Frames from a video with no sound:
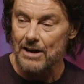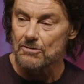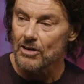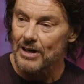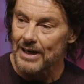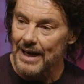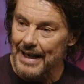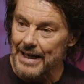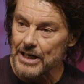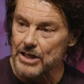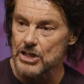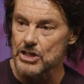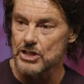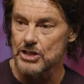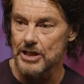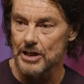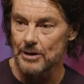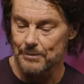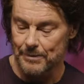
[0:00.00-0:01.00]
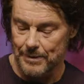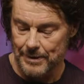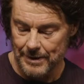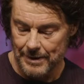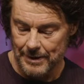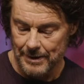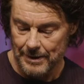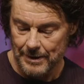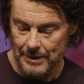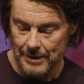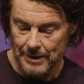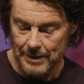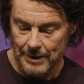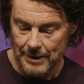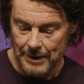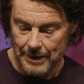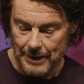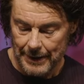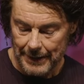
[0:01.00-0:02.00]
And relationship
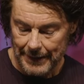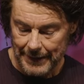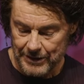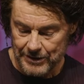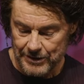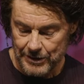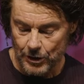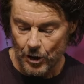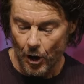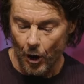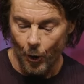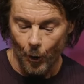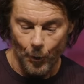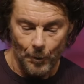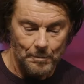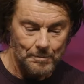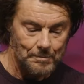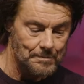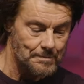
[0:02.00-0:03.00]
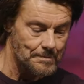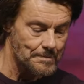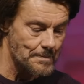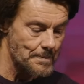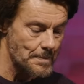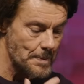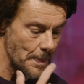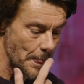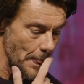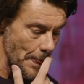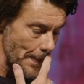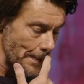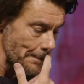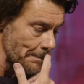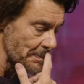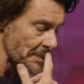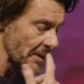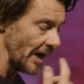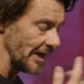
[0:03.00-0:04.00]
is the goal.
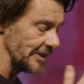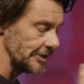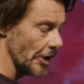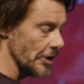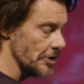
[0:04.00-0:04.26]
I